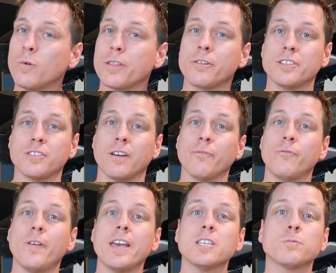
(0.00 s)
whether it's on
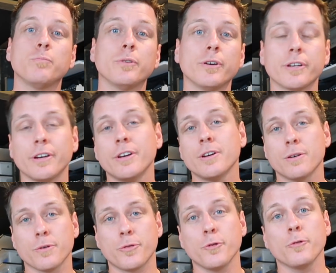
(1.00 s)
Facebook
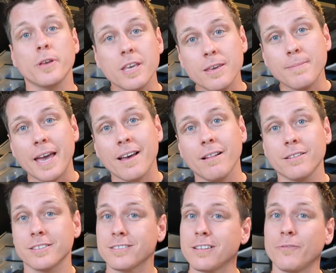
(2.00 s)
or through email
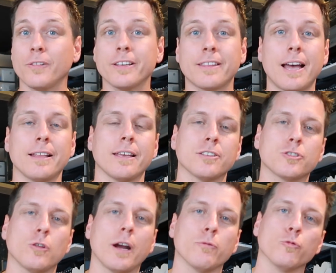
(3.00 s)
and stuff like that. And
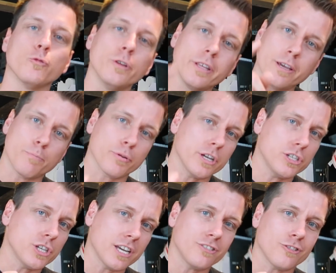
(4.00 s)
so I really
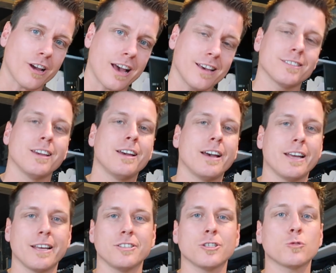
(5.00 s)
appreciate you guys.
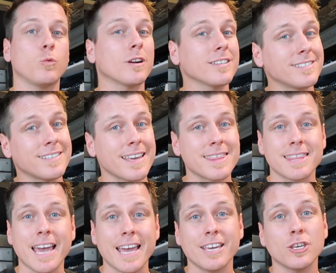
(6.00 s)
And I just wanted to say
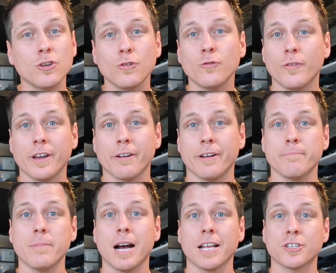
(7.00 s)
thank you very
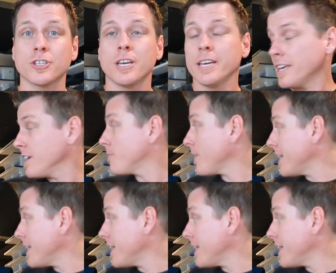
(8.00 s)
much. If